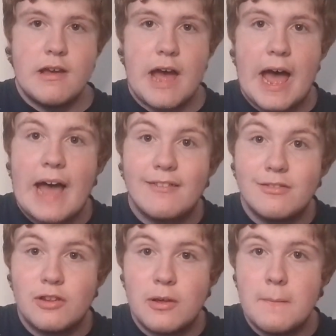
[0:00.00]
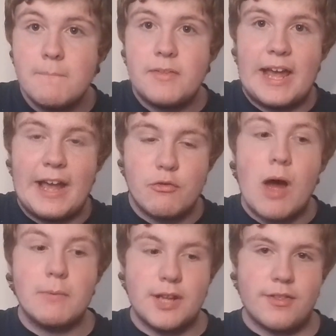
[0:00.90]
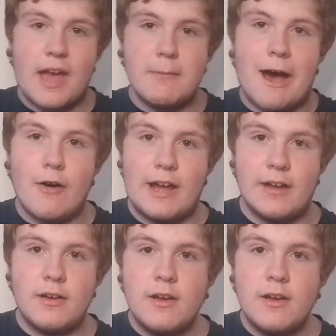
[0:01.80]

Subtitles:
and here's what I'm going to say about it.